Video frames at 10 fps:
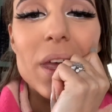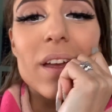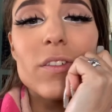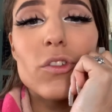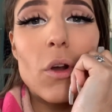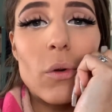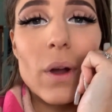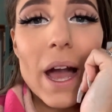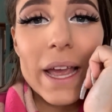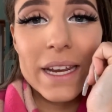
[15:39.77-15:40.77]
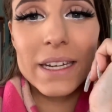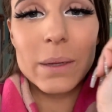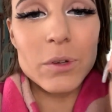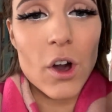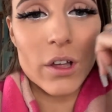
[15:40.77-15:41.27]
so I ended
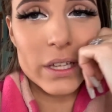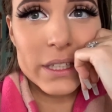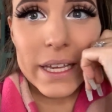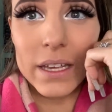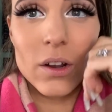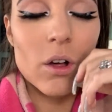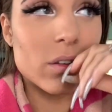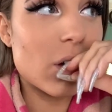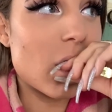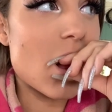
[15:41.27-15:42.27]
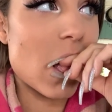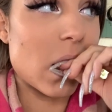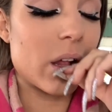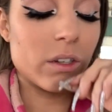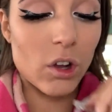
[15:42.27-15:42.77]
up calling like an all
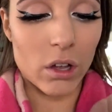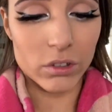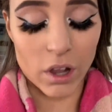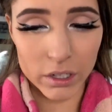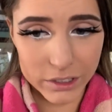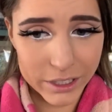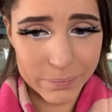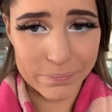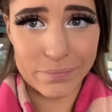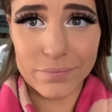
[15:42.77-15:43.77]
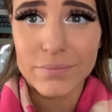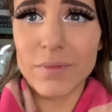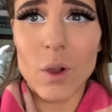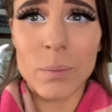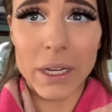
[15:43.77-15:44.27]
on-call doctor.
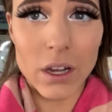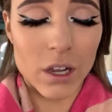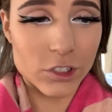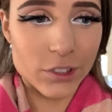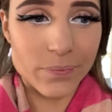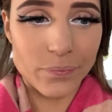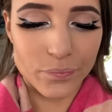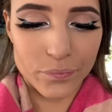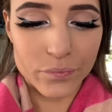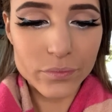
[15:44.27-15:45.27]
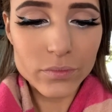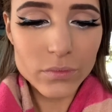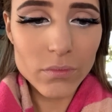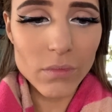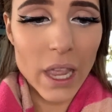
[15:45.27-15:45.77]
Oh my gosh.
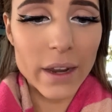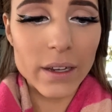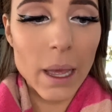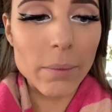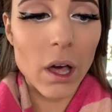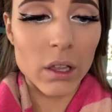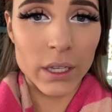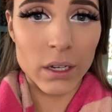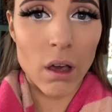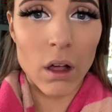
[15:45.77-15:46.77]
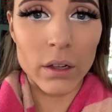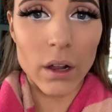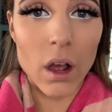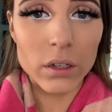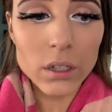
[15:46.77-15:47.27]
I ended up calling an all
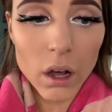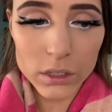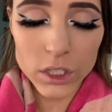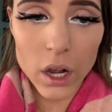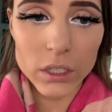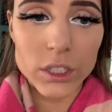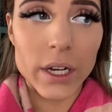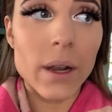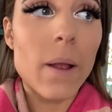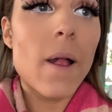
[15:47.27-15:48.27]
on-call doctor.